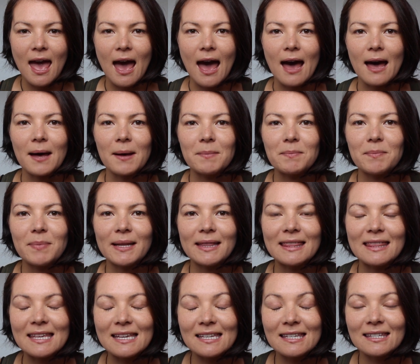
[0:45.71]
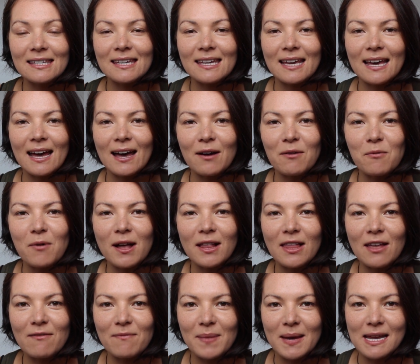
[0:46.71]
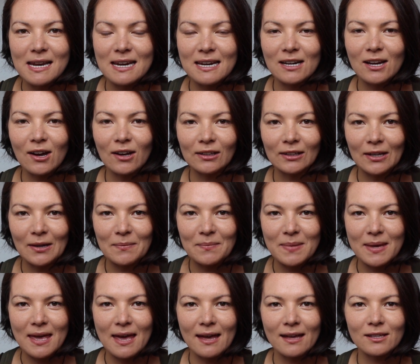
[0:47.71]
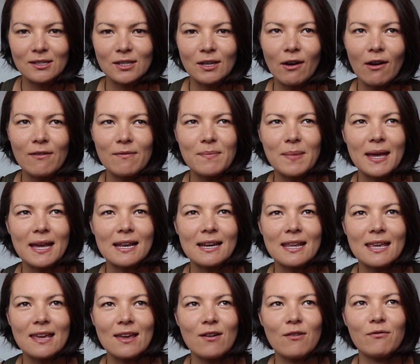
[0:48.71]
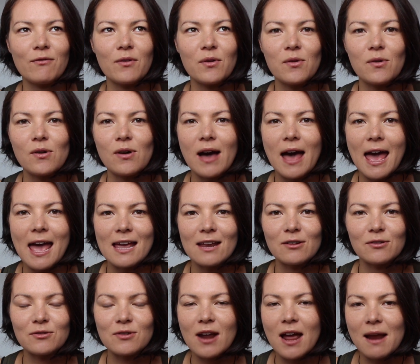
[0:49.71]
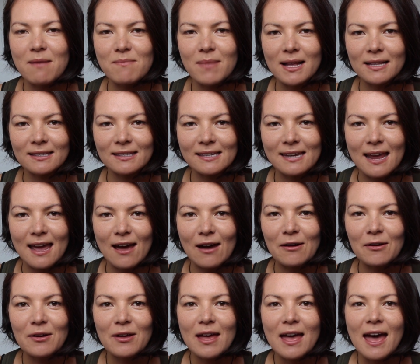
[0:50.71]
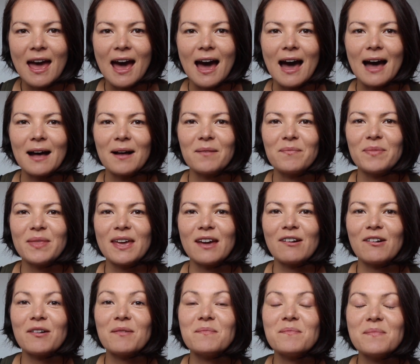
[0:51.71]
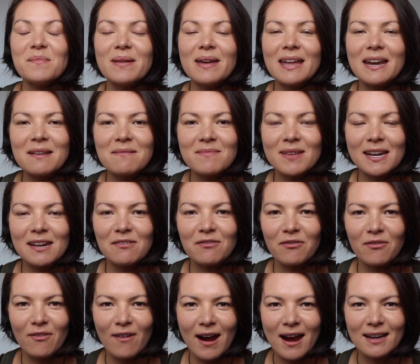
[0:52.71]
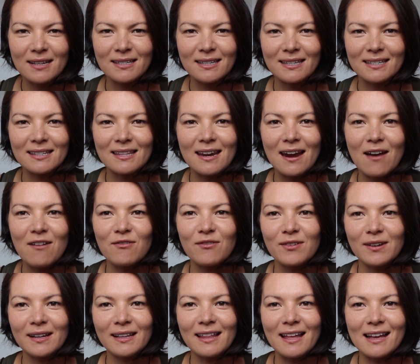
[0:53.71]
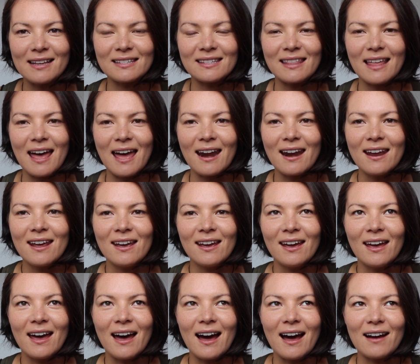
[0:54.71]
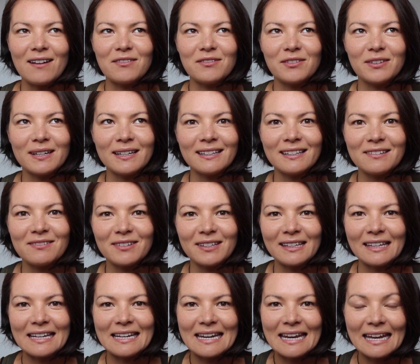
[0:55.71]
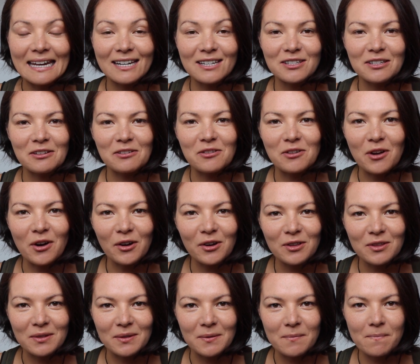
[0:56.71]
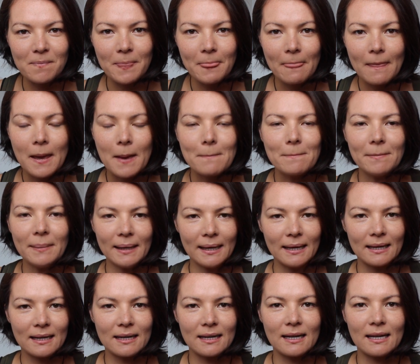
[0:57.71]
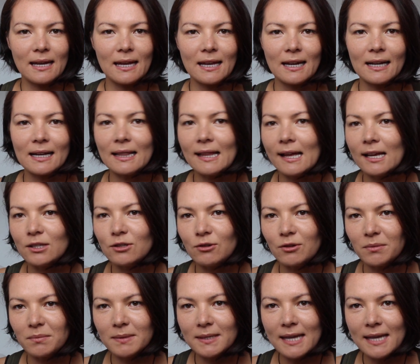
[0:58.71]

But this year, while I've been in Colombia, so I've been here for 8 or 9 months now, there are many phrases that I've realized that I really needed to know them, but in a classroom